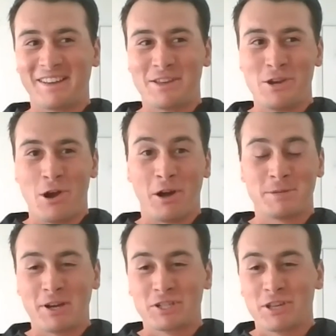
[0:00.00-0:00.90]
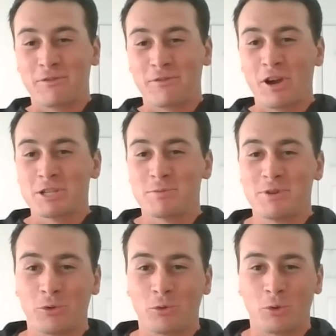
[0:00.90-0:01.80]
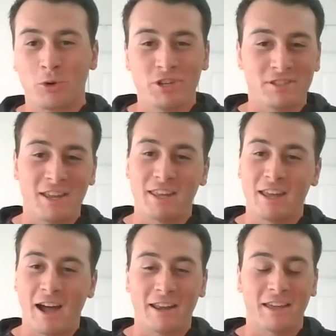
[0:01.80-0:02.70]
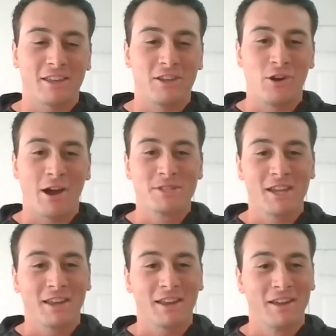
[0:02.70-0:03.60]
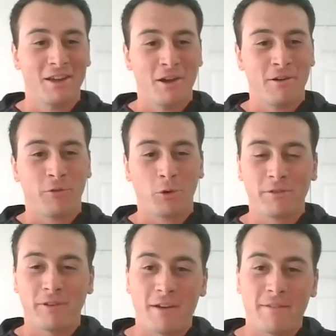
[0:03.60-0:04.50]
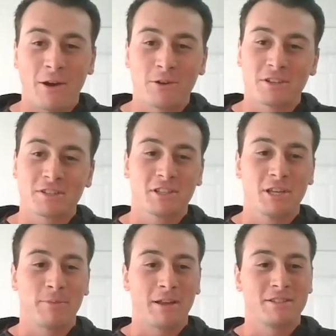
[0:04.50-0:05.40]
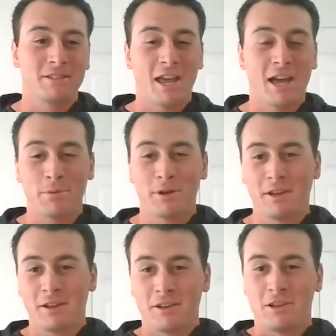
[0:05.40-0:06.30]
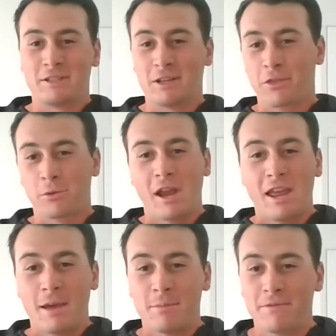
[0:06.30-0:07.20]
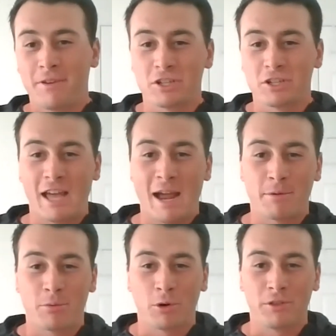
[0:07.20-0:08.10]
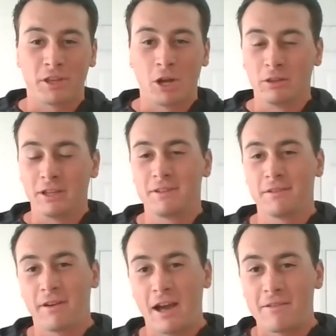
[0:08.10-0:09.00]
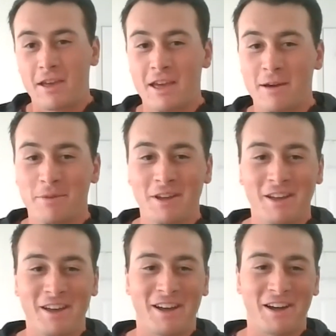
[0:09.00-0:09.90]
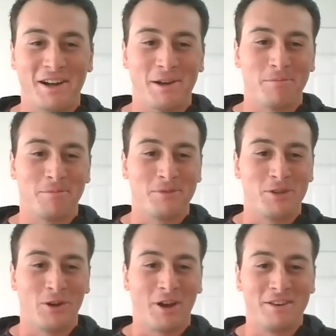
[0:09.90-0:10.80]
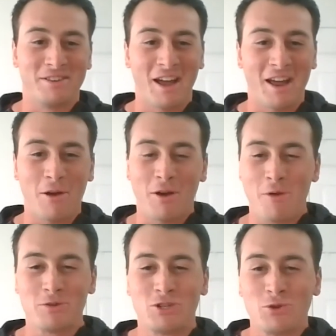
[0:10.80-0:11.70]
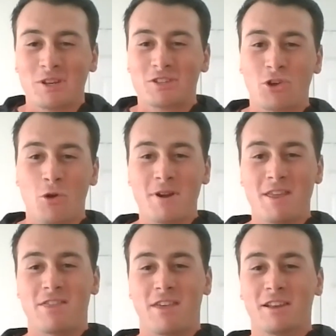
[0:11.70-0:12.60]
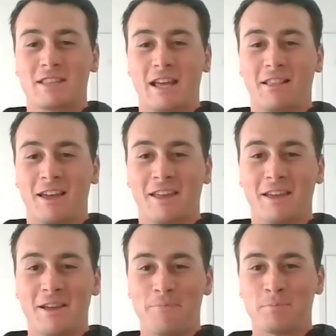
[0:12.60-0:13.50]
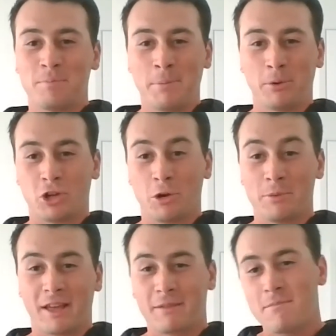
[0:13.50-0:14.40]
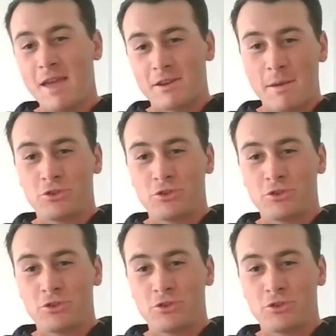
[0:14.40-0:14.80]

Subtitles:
especially freshman year, were just idiotic. I was getting 4 to 5 hours of sleep. I'd stay up, till 3 a.m. and finish a lab report and then go lift at 5 a.m. I was doing so many things that like people told me like, man, maybe you